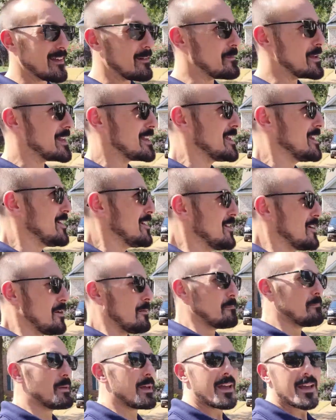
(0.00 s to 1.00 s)
I mean,
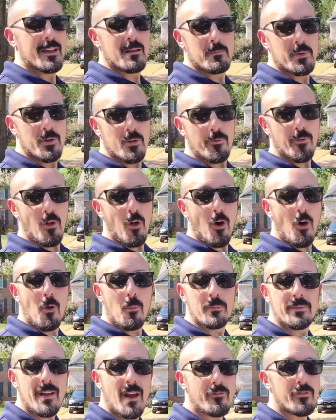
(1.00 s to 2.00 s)
big, beautiful
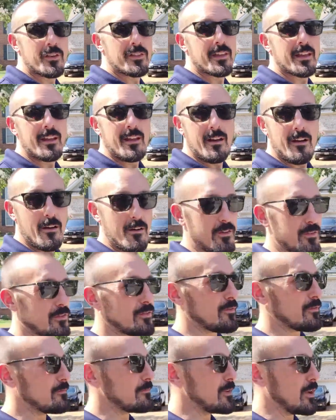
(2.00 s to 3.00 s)
homes. Everything here
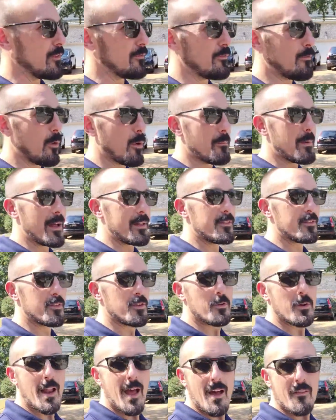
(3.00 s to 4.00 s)
is, 4 beds,
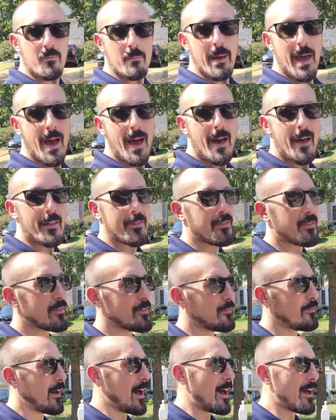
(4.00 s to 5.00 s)
2.5
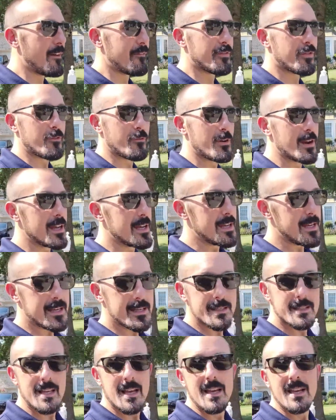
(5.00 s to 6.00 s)
baths, 5
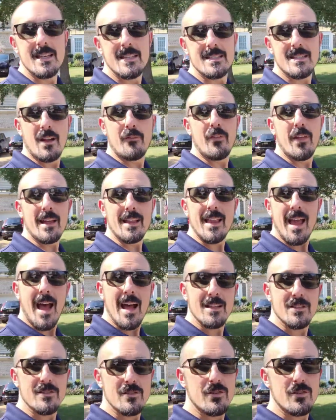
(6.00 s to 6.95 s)
threes, stuff like that.